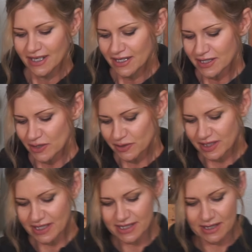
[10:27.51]
So to
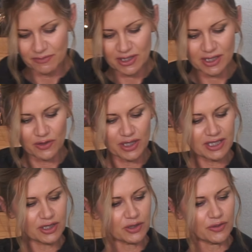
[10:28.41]
this I'm just going
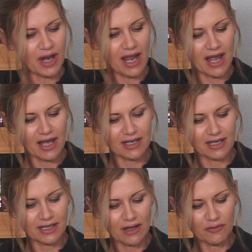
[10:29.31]
to add
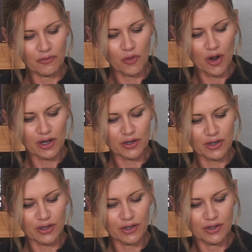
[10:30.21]
enough
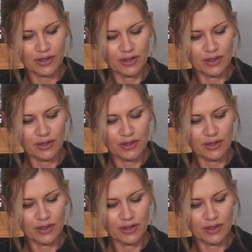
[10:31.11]
water